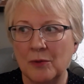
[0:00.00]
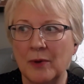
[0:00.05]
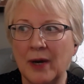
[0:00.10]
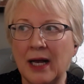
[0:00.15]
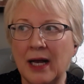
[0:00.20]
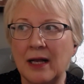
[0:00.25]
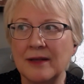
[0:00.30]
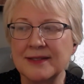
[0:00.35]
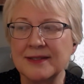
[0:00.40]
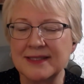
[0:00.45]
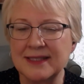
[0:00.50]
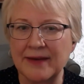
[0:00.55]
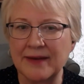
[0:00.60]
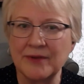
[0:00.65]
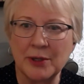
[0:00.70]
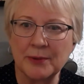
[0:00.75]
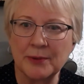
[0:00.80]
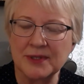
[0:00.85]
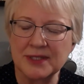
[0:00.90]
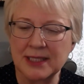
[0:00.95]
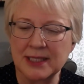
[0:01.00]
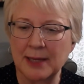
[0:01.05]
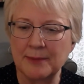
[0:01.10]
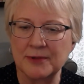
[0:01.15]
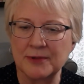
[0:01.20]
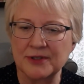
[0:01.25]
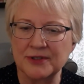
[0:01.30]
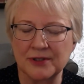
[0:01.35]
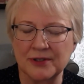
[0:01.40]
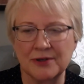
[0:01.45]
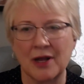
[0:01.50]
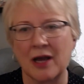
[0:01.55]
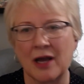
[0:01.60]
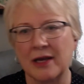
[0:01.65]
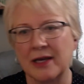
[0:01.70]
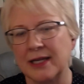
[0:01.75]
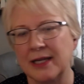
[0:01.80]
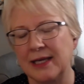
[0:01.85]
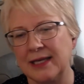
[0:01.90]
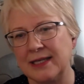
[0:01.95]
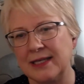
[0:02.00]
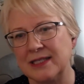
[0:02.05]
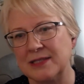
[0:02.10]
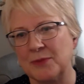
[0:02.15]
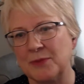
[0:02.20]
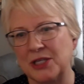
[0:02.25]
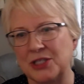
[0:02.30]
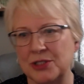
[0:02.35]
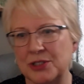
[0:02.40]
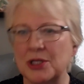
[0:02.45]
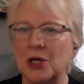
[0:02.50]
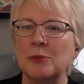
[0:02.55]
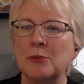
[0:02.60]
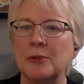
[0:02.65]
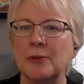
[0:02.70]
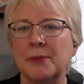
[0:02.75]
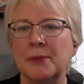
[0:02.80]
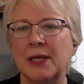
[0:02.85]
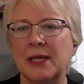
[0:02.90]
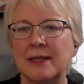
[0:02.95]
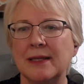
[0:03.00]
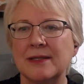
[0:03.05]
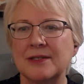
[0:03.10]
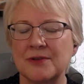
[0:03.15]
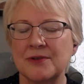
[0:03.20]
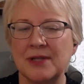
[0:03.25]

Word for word: Well, 70 receptors are not going to get as much dopamine.